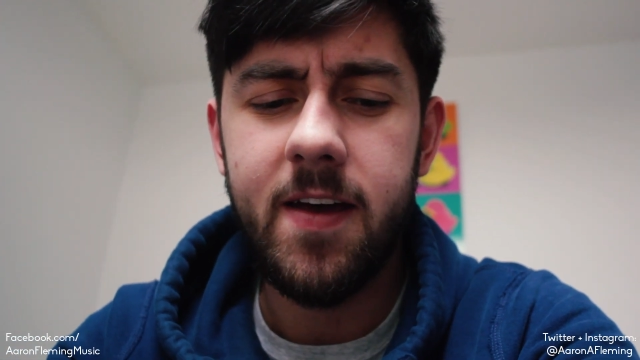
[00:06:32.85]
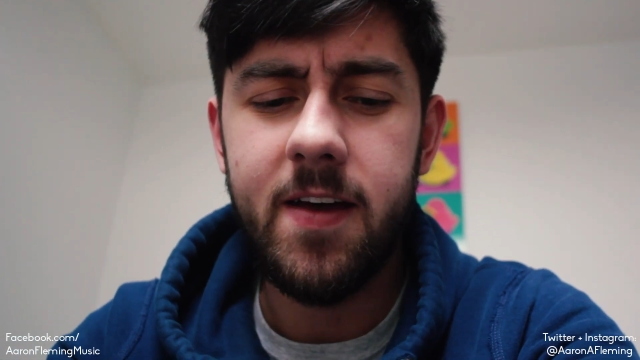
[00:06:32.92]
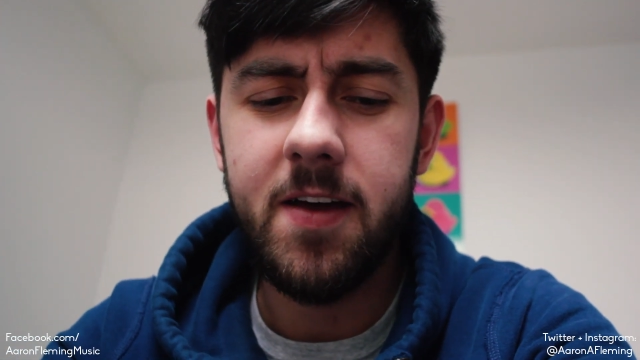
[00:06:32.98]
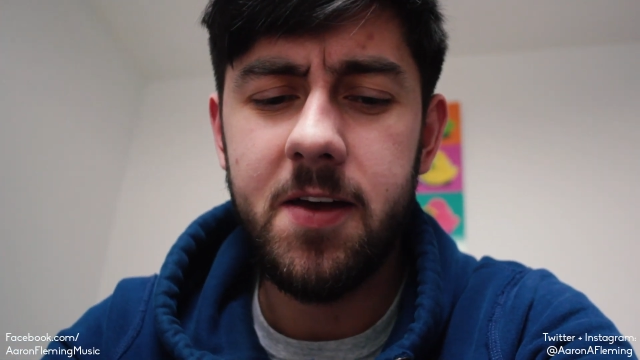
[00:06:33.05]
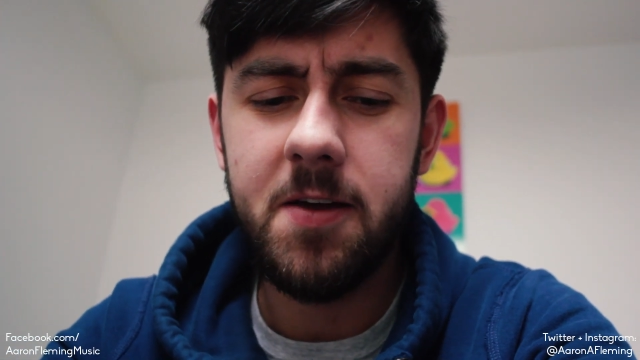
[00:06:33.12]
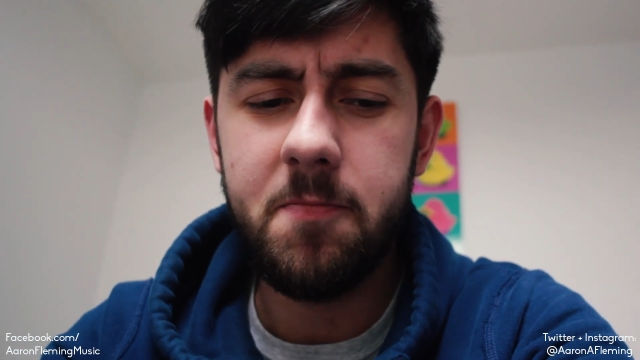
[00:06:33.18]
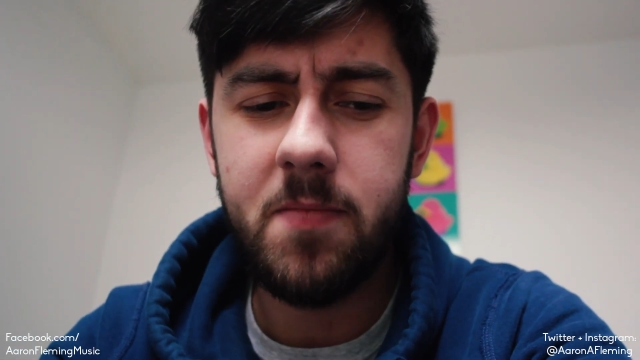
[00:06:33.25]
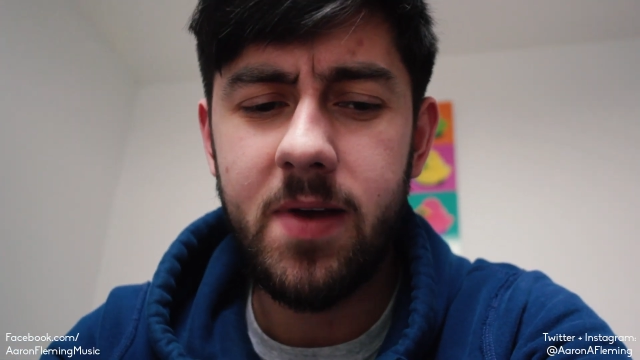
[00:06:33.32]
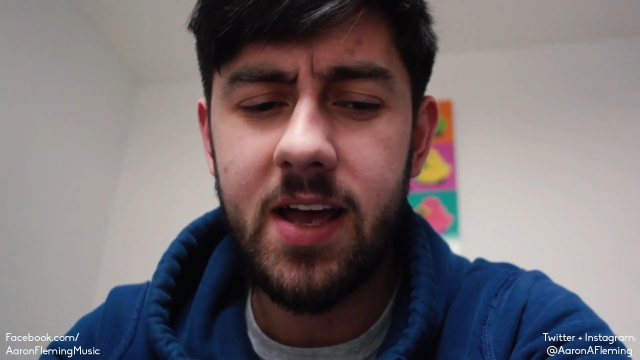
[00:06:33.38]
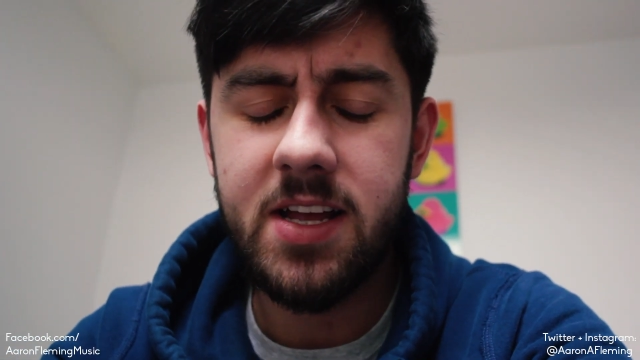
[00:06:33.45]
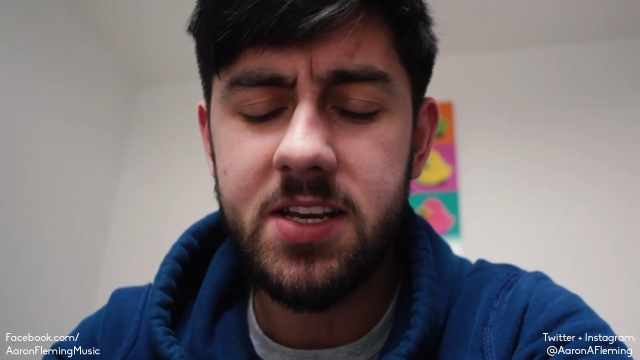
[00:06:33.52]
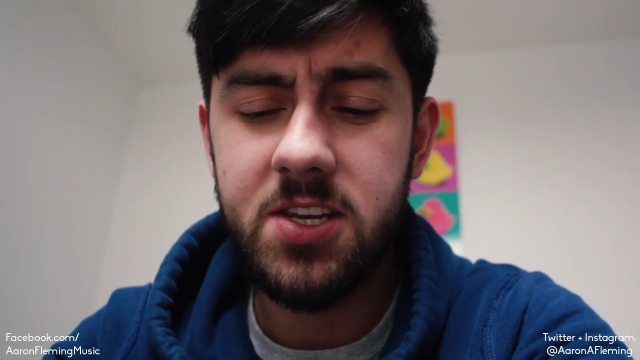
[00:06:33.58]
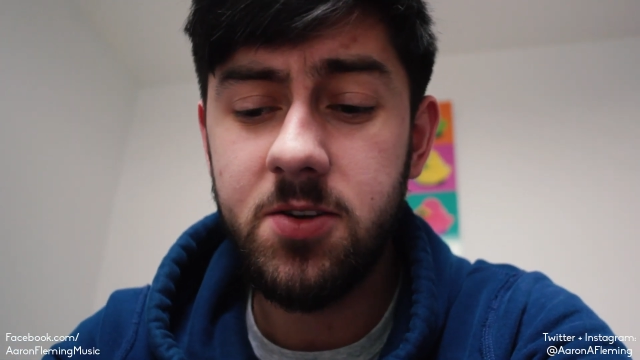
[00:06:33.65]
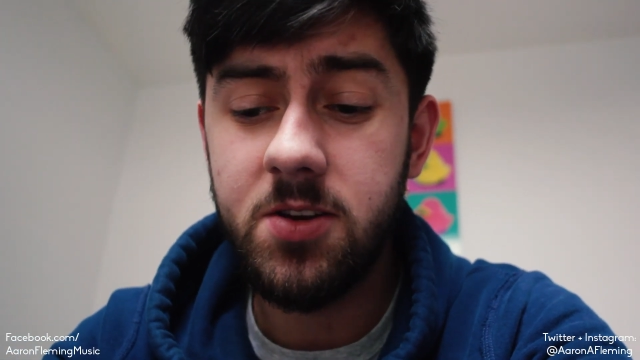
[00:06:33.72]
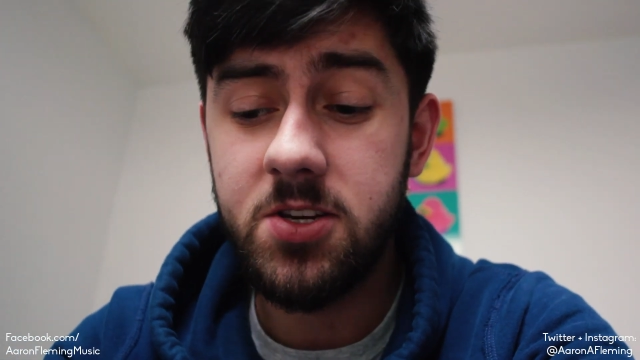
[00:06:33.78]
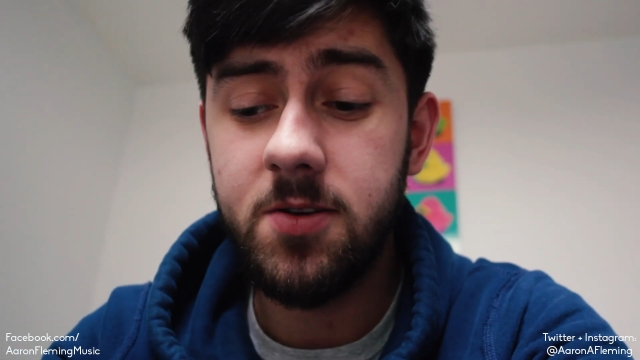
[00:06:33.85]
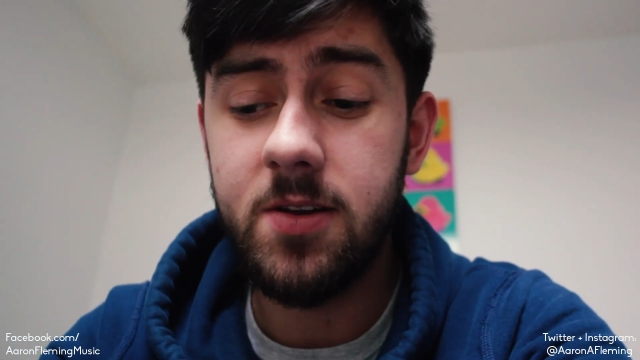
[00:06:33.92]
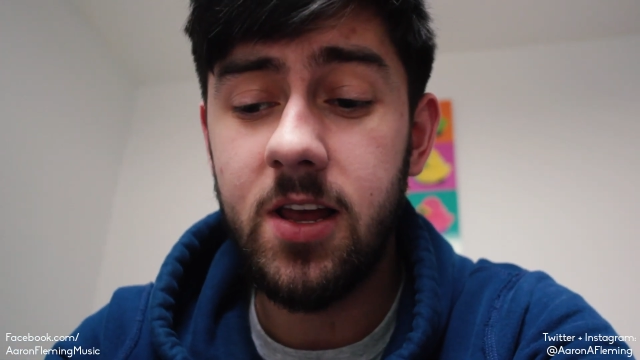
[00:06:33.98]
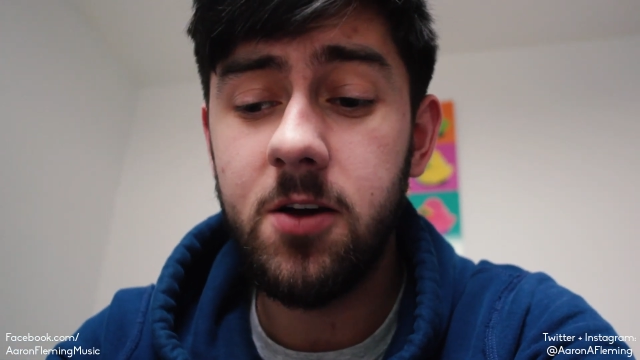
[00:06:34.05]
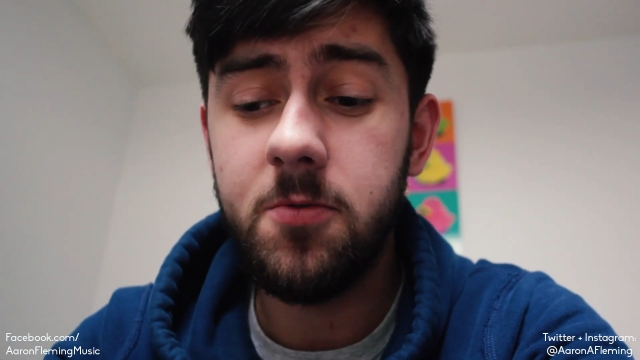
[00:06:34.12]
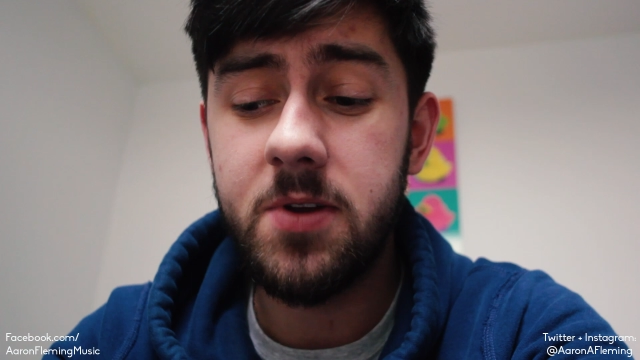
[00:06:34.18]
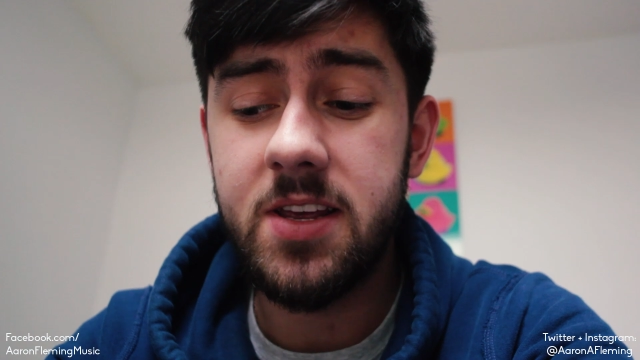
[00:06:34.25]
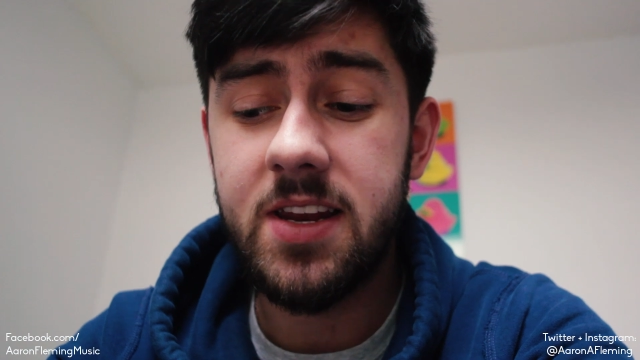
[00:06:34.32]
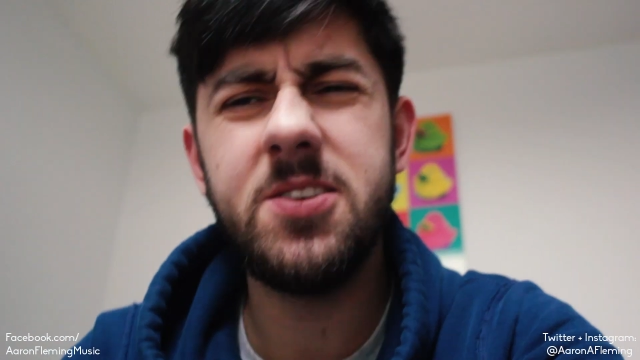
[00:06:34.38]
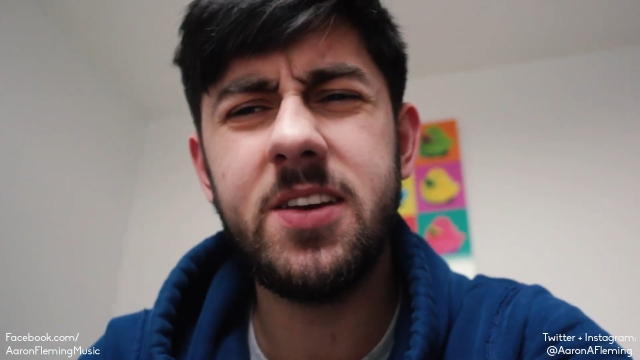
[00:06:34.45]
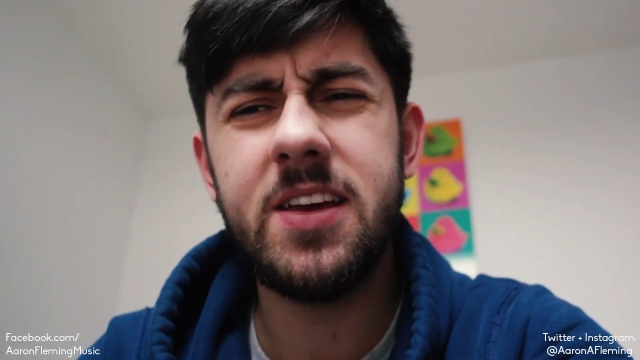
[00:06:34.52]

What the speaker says: and you can do a lot with it.